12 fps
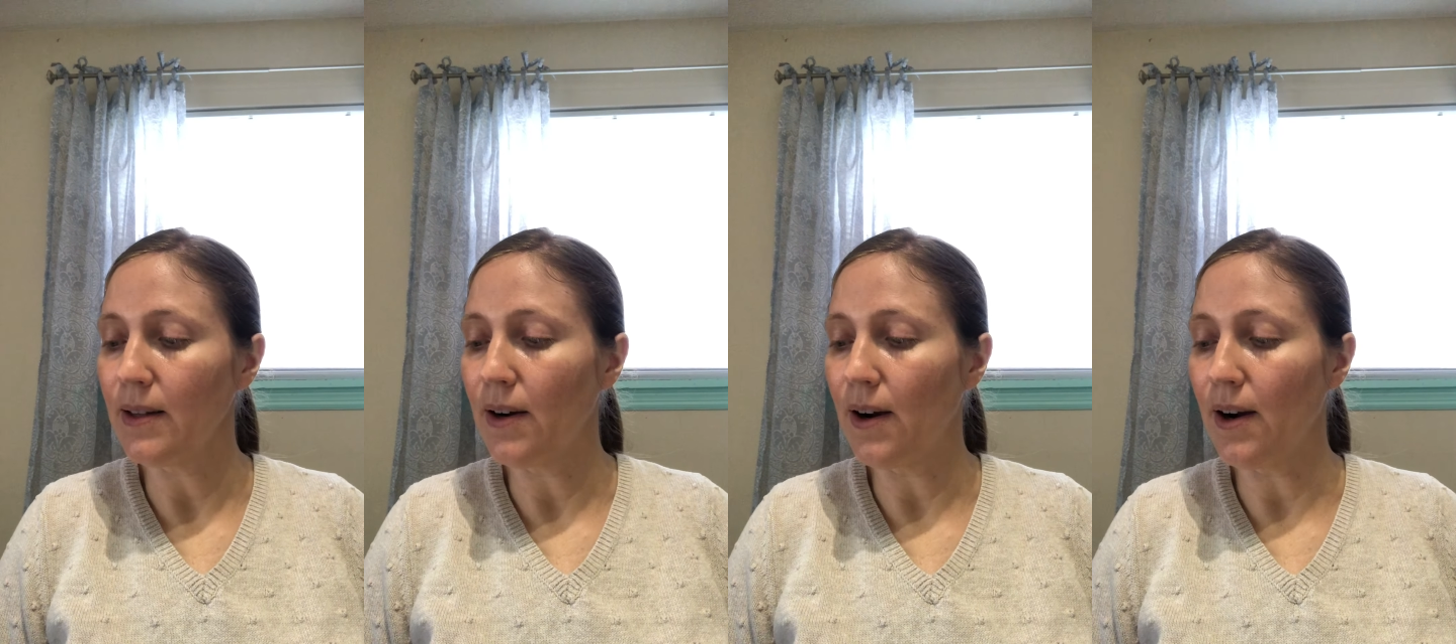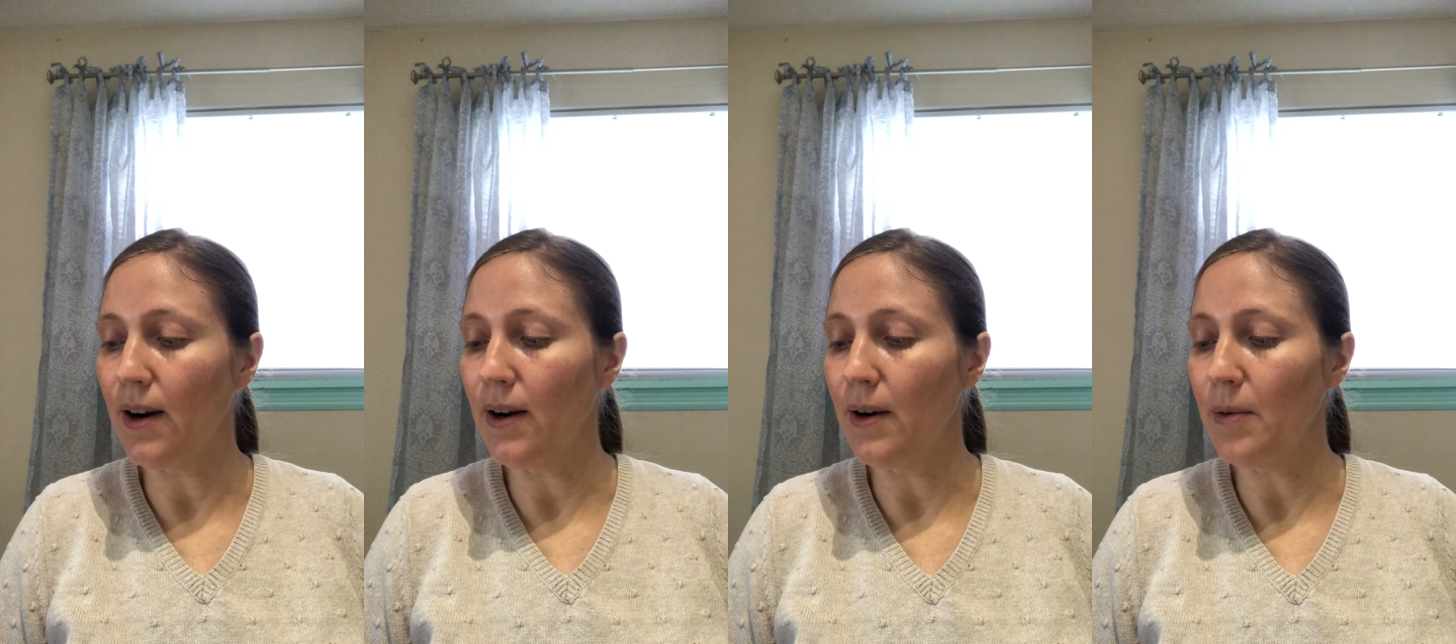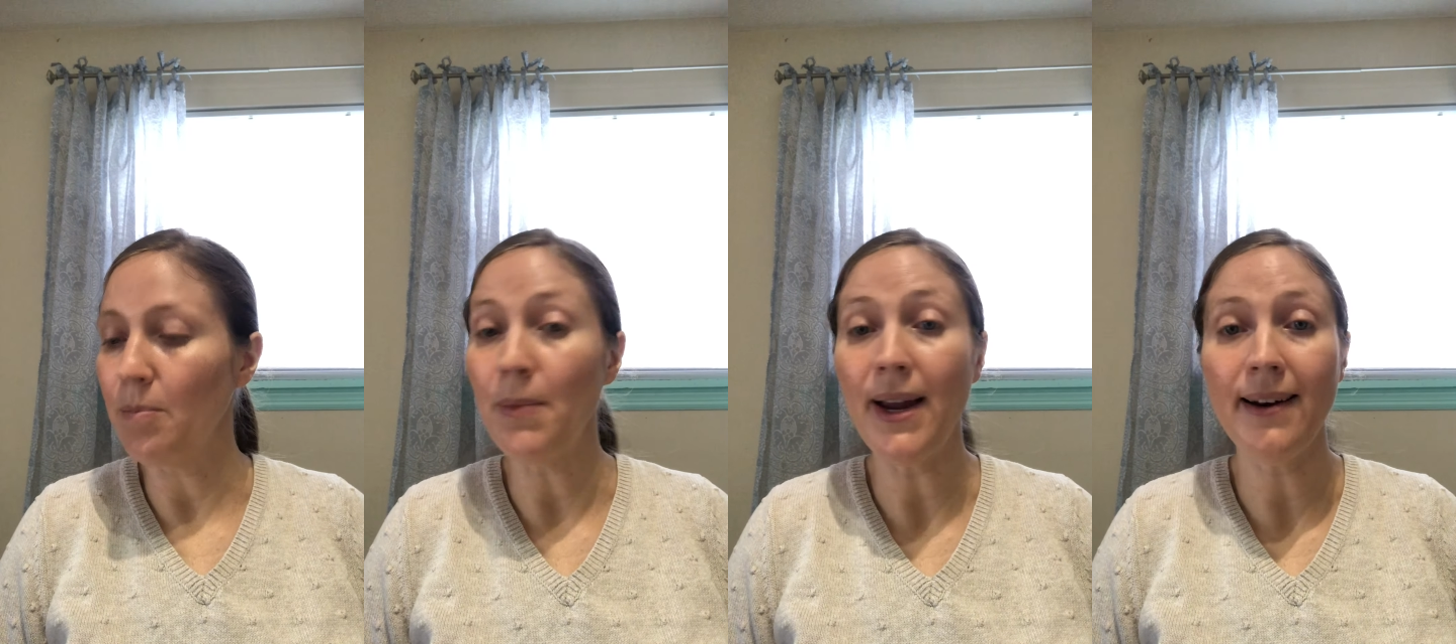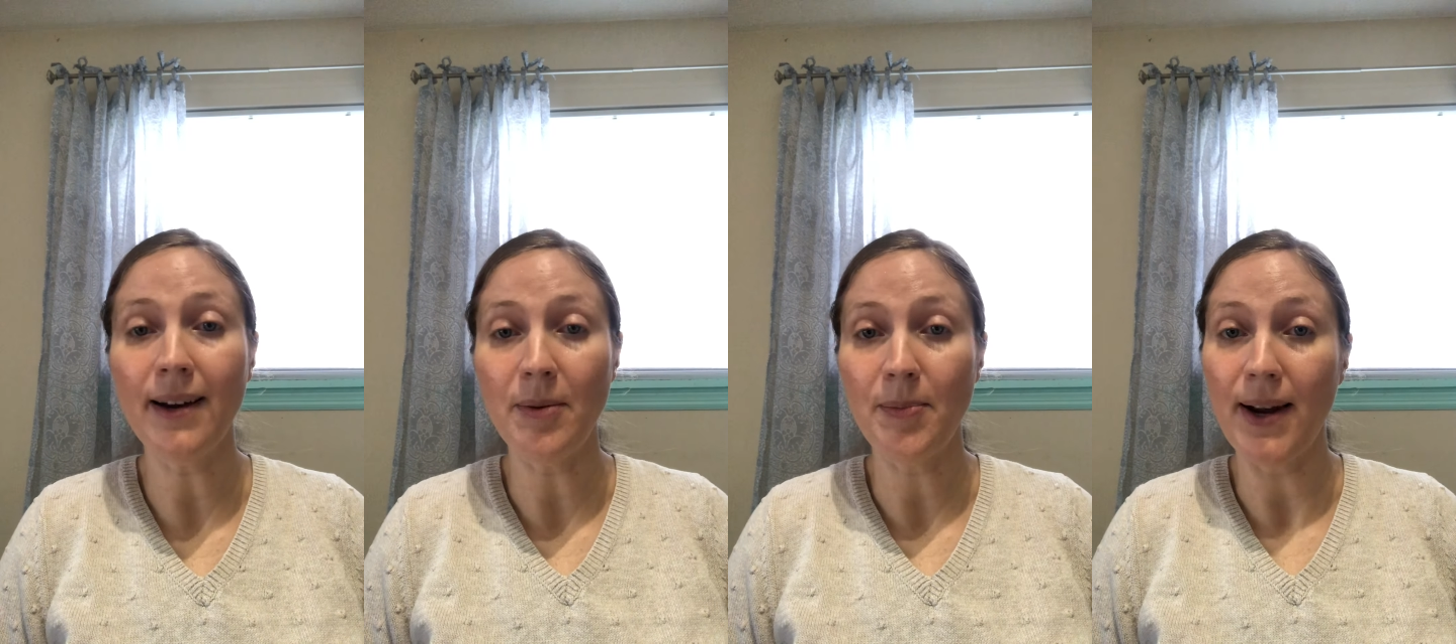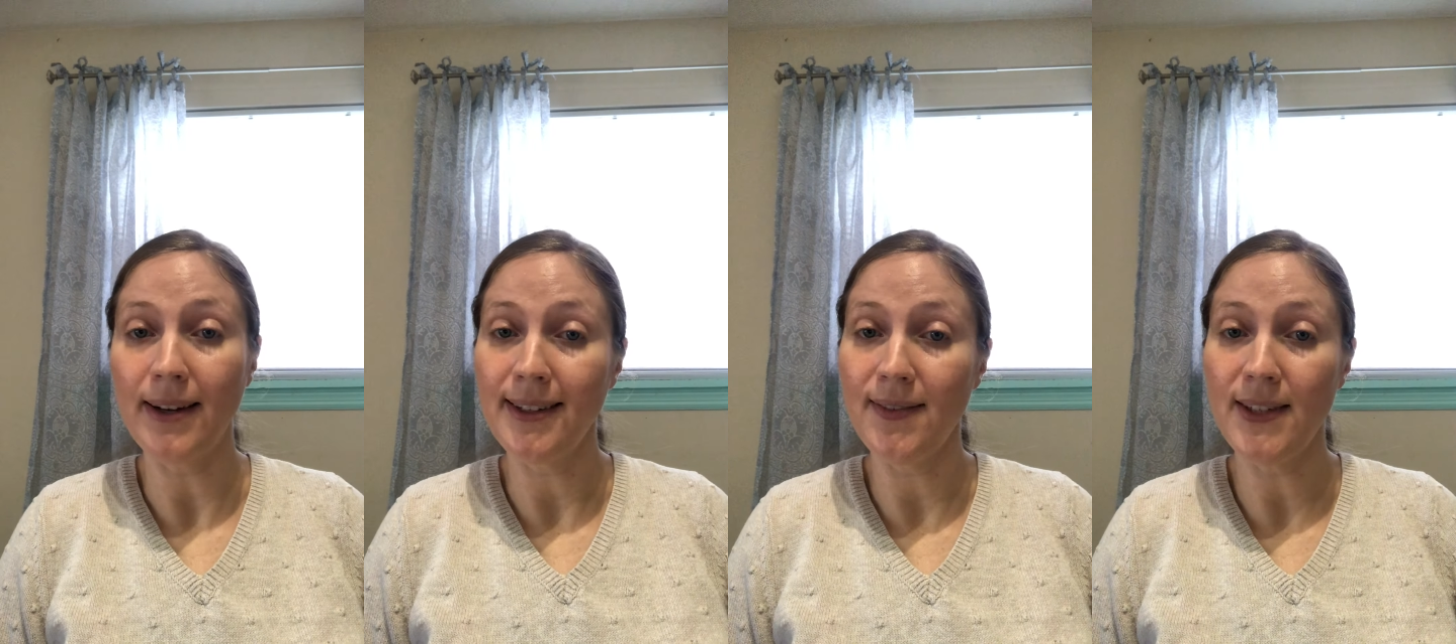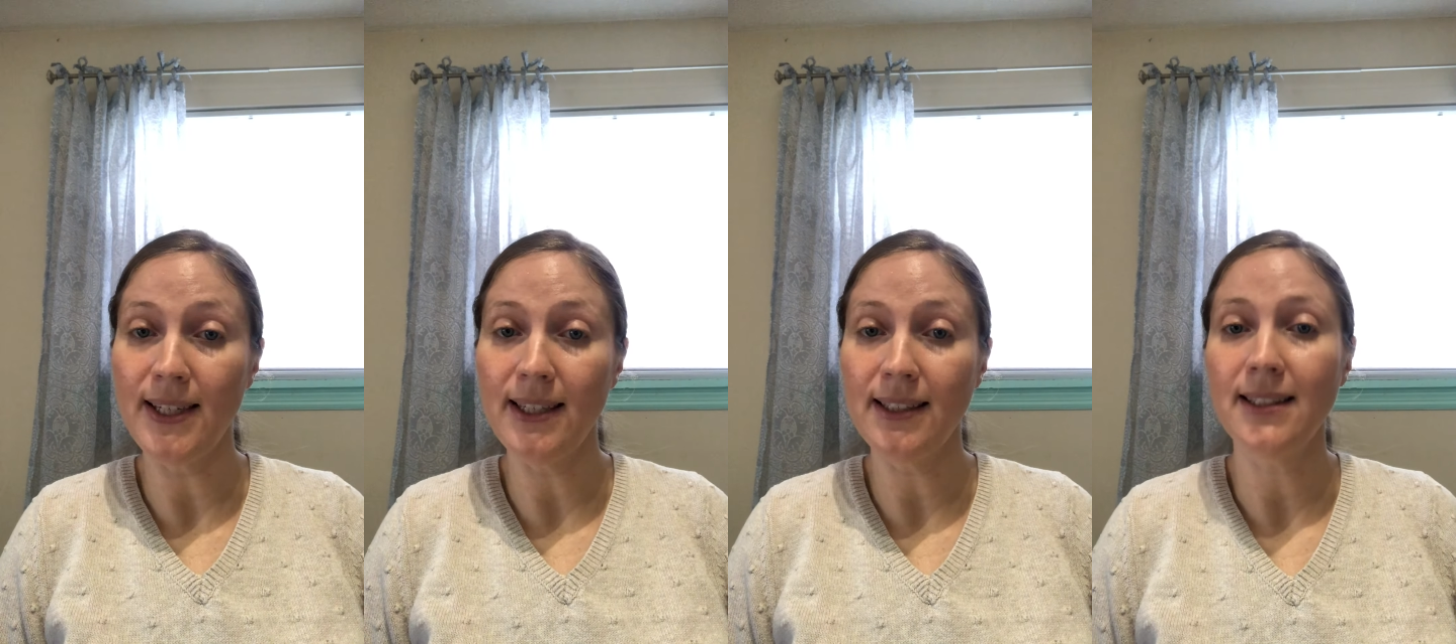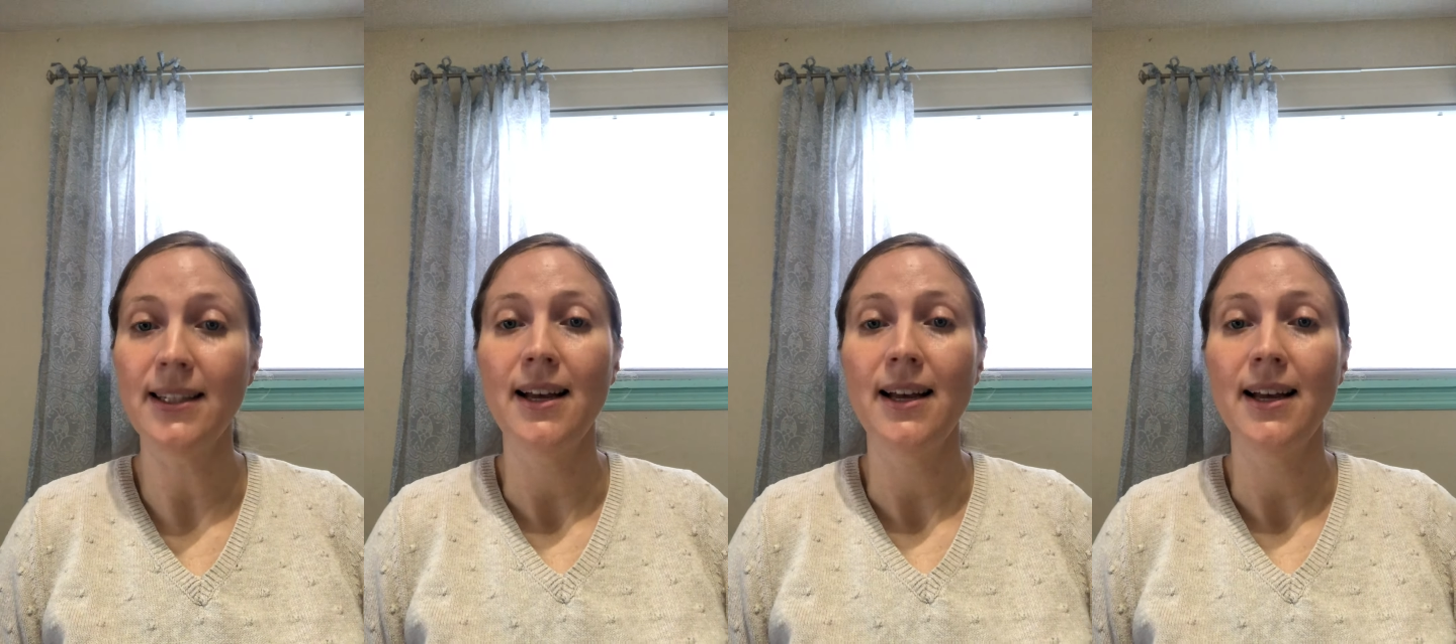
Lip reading: are made-up activities,